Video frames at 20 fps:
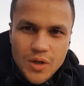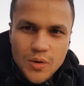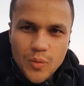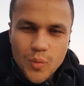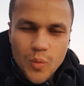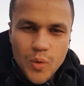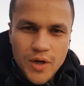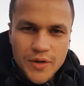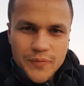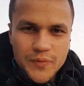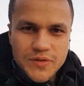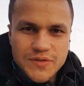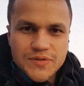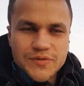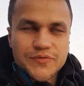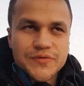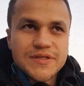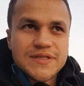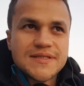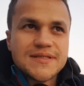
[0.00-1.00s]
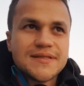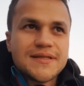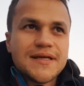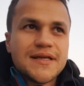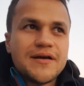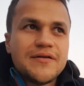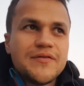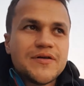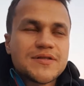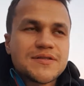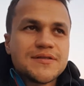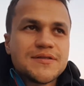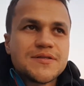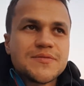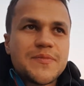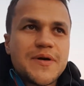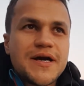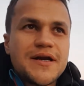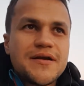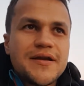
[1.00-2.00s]
what was the reason that I wasn't
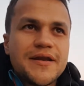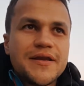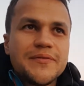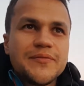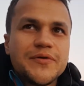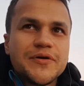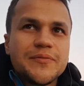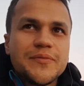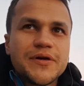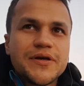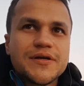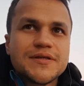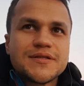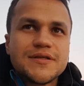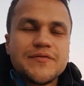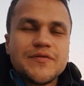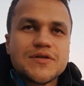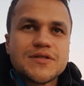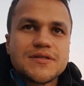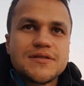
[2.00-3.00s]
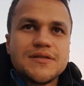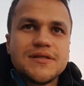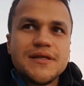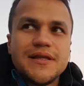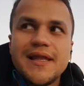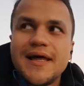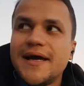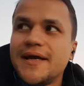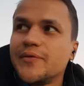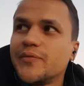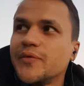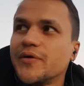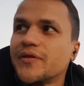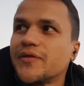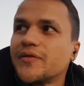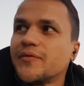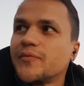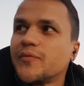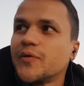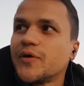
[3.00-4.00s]
inspired anymore, because I wasn't aligned with
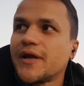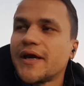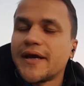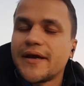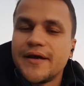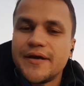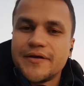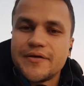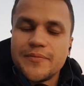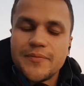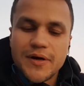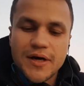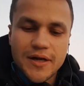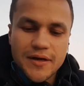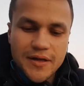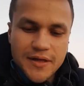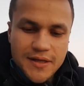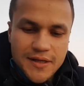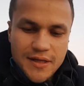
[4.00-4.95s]
what I care about.